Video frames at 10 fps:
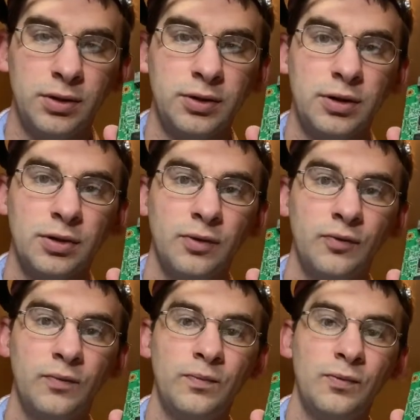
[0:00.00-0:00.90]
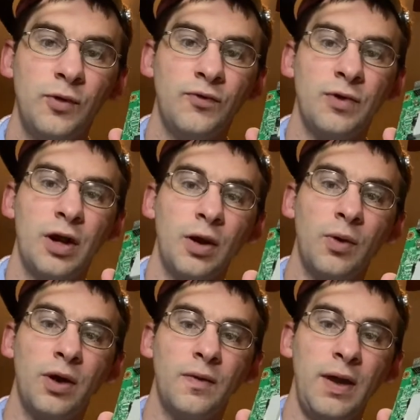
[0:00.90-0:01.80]
So if you're not
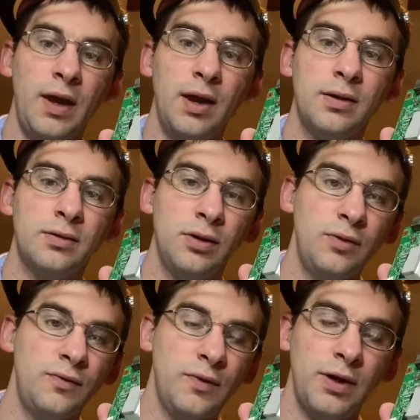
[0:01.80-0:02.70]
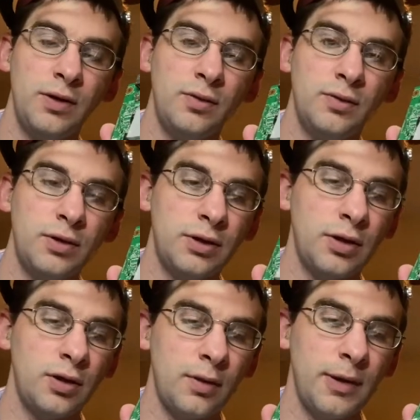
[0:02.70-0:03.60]
aware of that, there's videos that
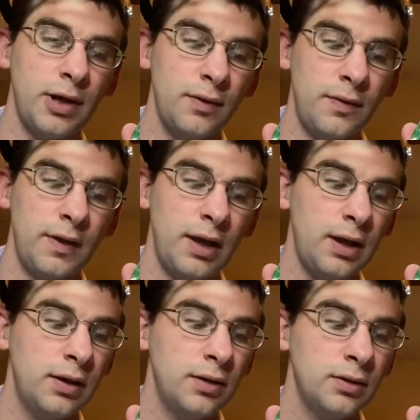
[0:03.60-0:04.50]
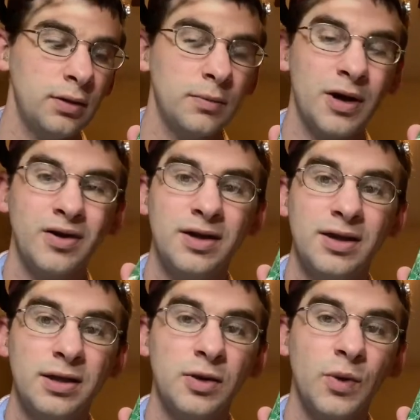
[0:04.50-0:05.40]
talk about that, about
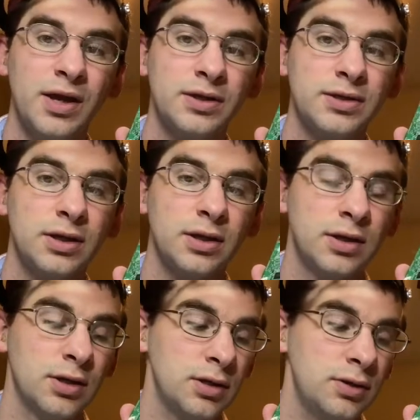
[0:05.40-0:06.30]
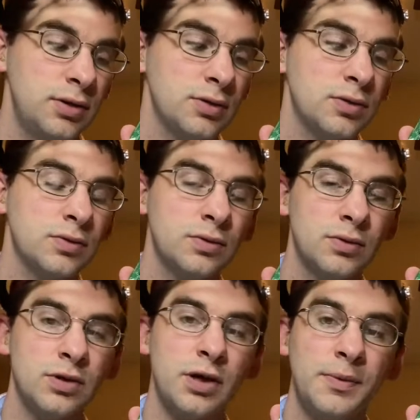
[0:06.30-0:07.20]
e-waste. So
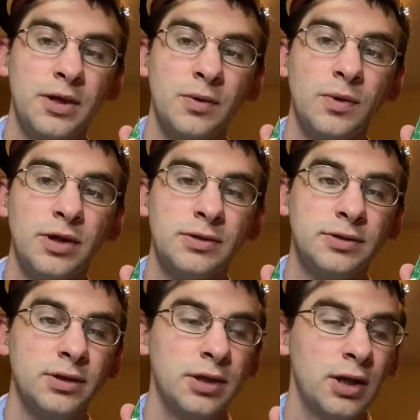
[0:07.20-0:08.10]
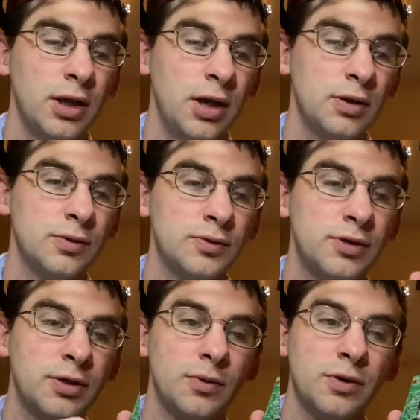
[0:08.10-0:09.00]
look up e-waste and you'll
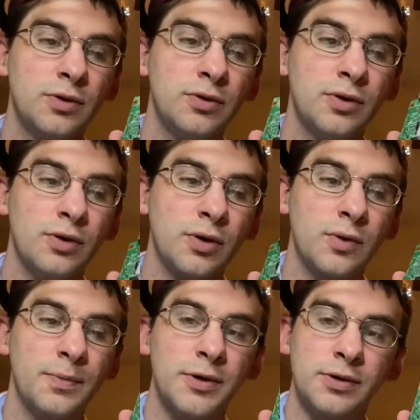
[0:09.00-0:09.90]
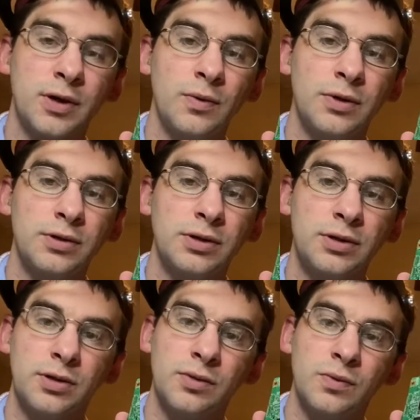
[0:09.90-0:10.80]
see where your equipment's going
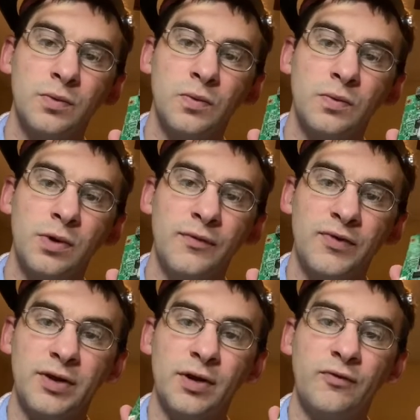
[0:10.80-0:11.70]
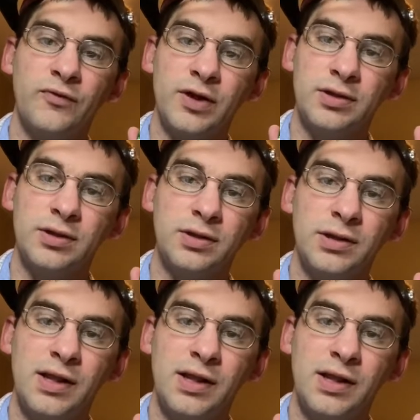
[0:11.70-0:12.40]
to if you don't fix it.